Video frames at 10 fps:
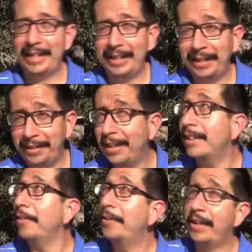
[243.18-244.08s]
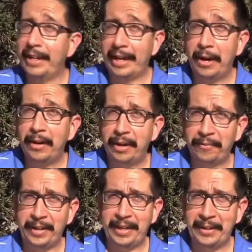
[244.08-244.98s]
unless they feel like
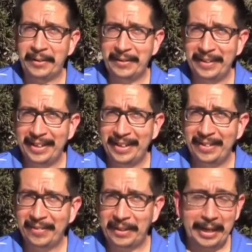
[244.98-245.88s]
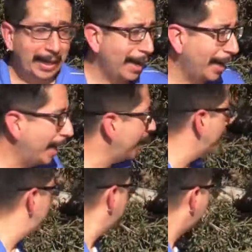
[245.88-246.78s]
airlifting here. But they can't get through here